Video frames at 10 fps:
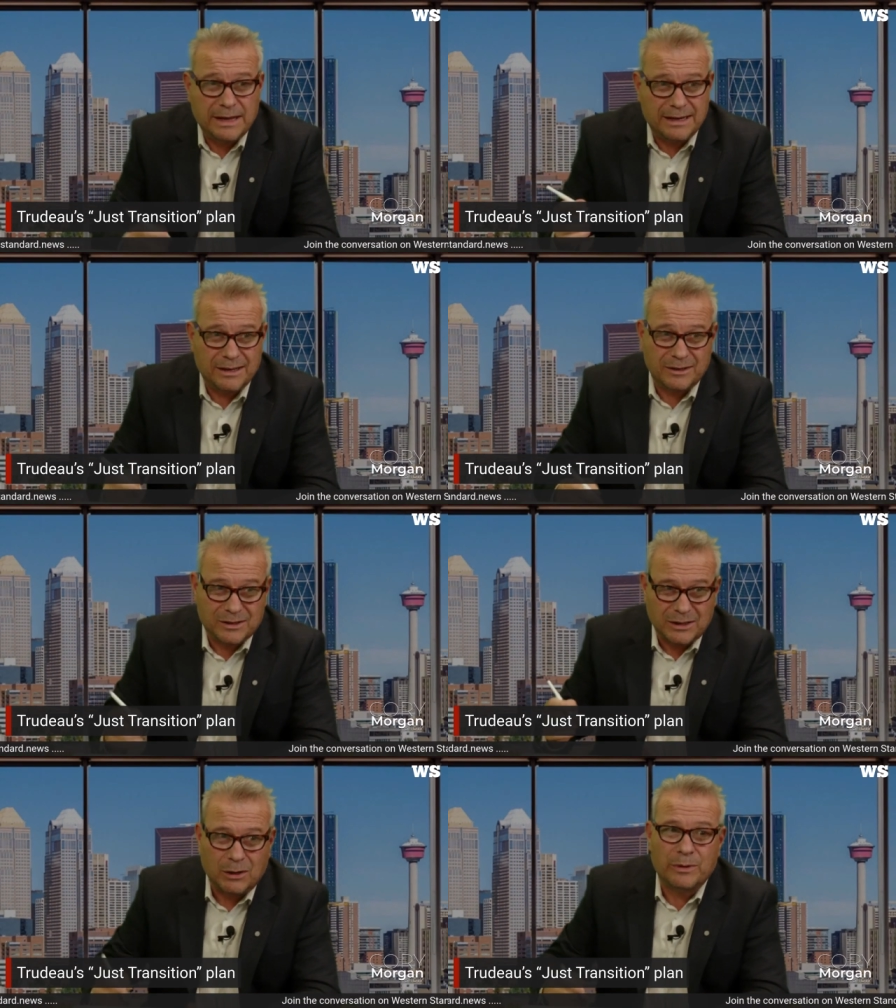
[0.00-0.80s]
can
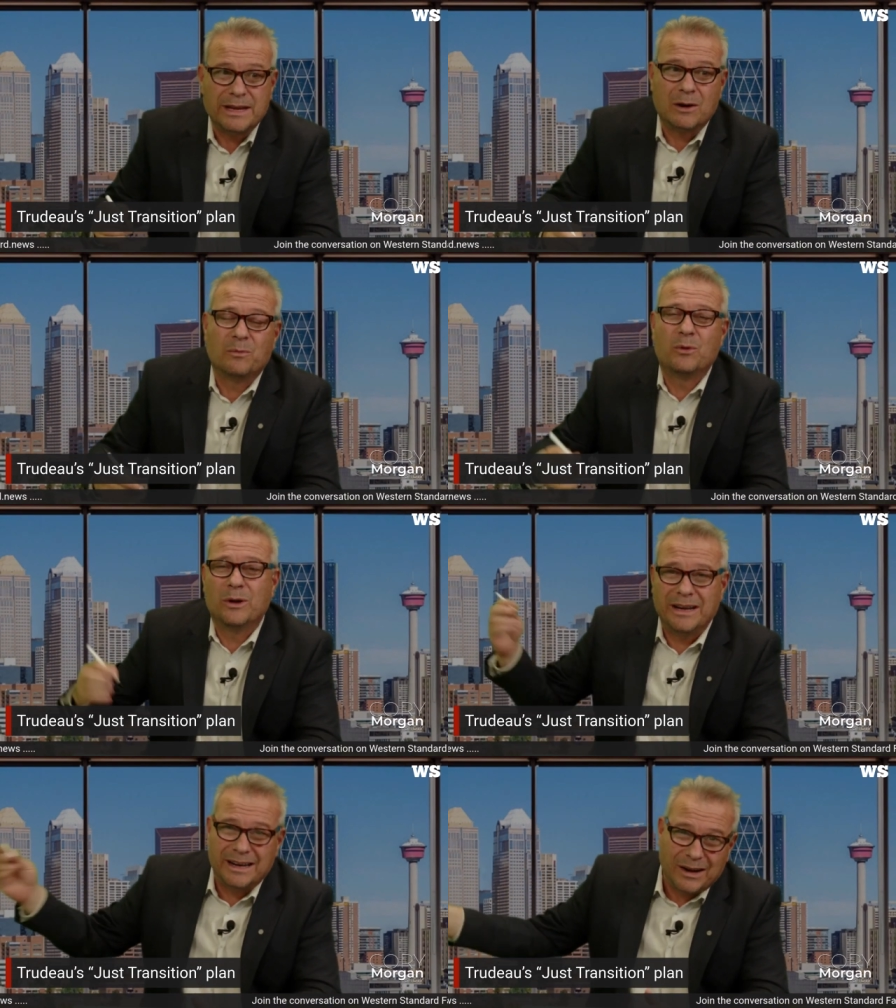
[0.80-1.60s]
slow the
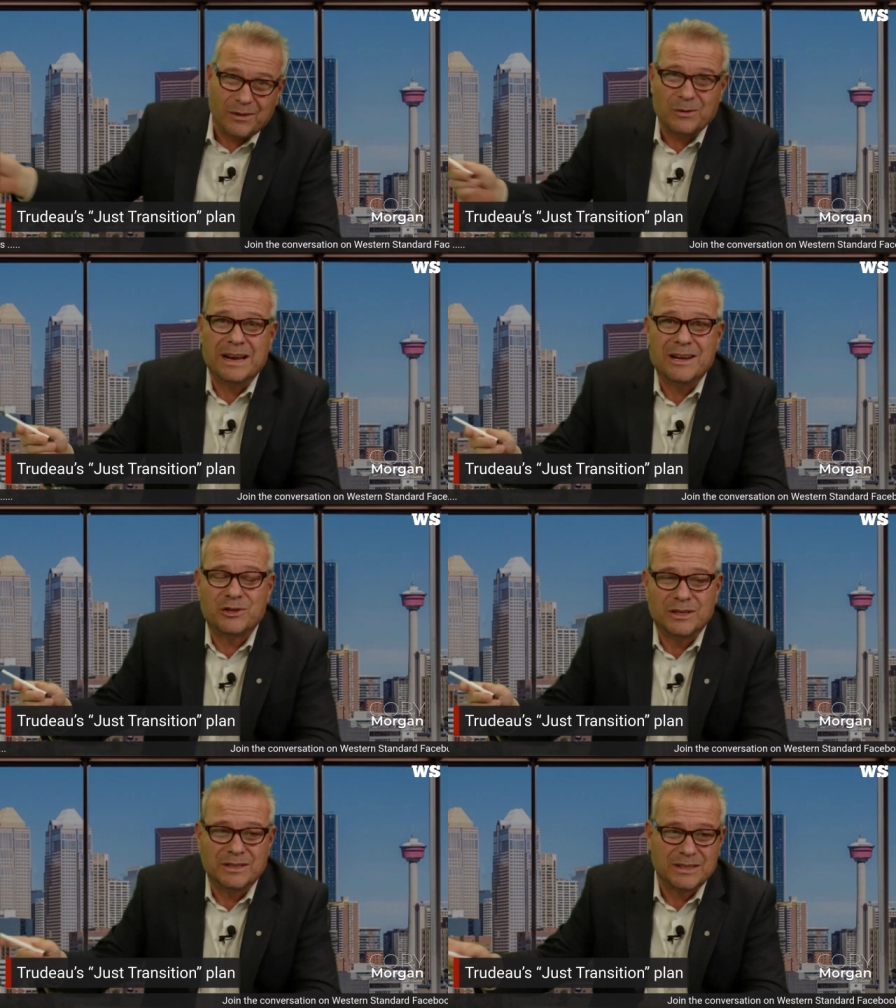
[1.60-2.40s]
output in other
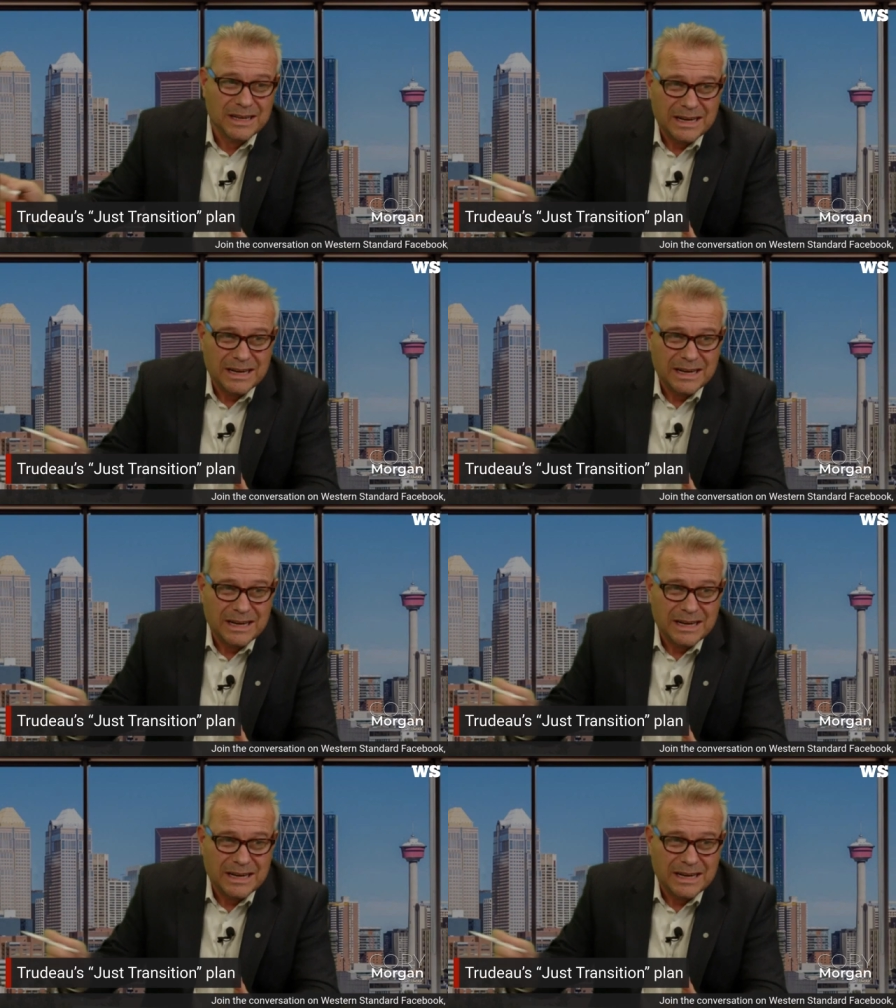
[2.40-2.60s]
nations